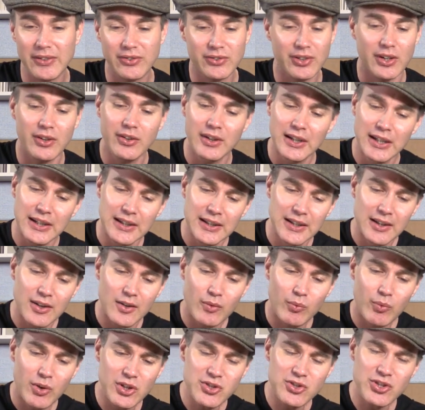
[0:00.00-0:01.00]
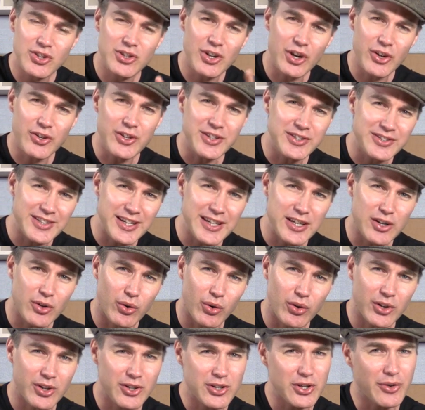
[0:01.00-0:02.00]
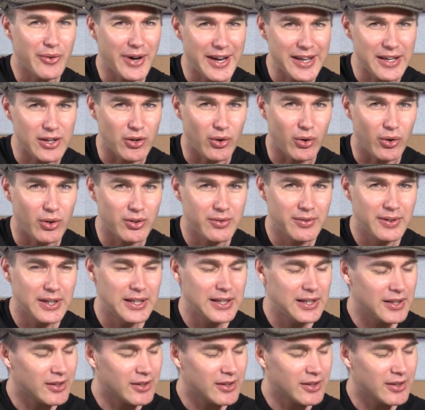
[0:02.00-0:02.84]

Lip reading: So once you know your D chord and your A chord,